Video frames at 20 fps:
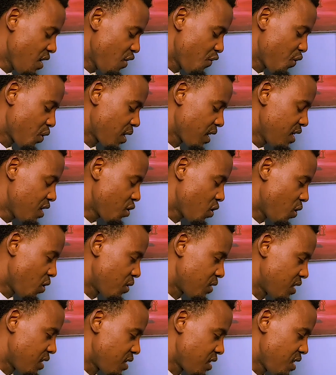if you click
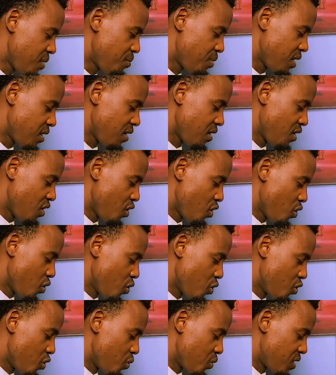on the TP,
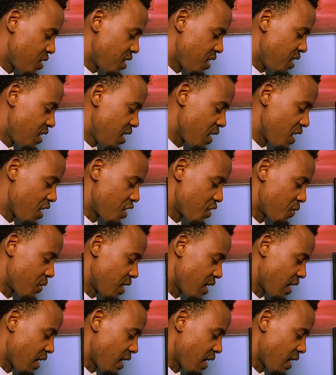or you will see a green